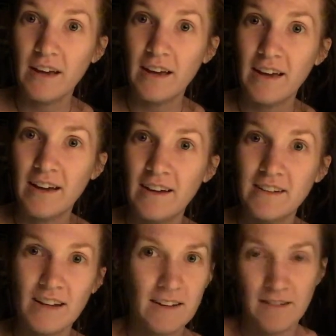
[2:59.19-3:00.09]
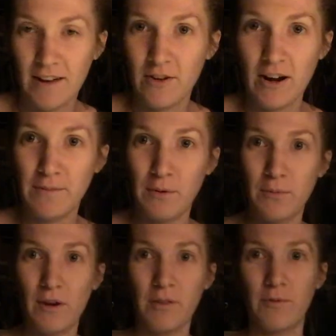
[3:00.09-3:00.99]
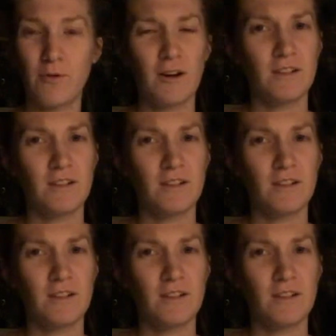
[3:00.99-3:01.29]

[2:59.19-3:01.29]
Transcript: And I'd never had bone broth before.